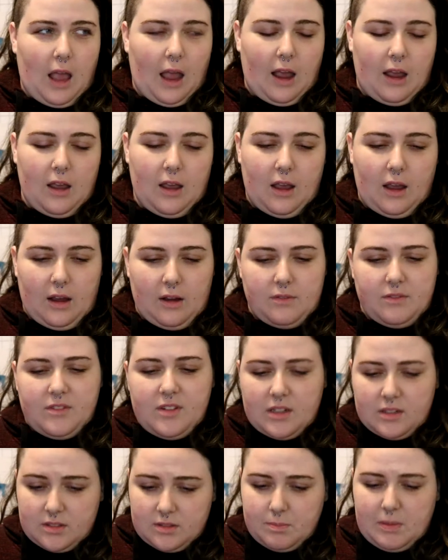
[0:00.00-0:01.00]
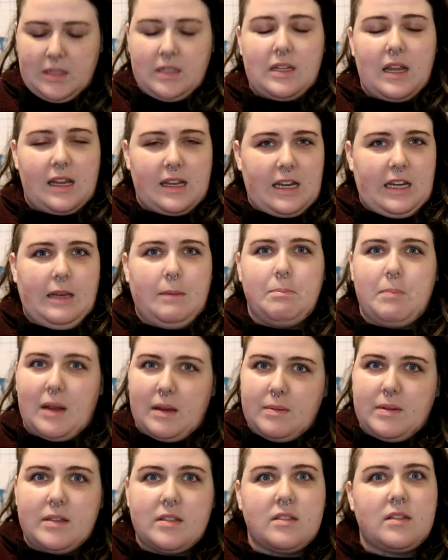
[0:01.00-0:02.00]
I, have just been taking
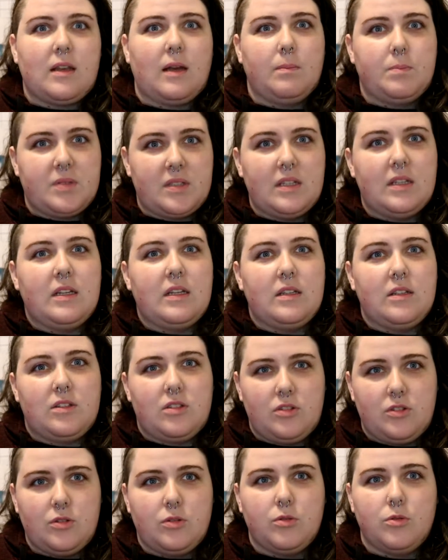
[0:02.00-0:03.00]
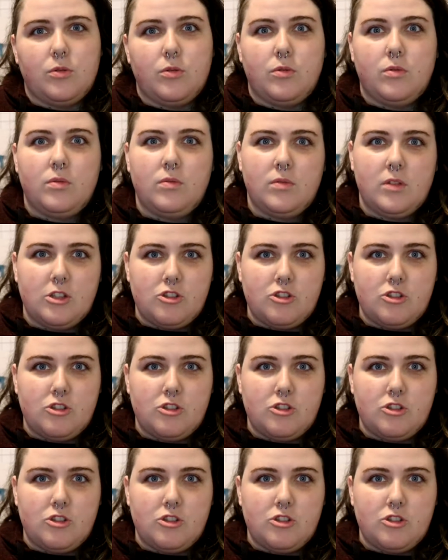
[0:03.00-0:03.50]
baby steps into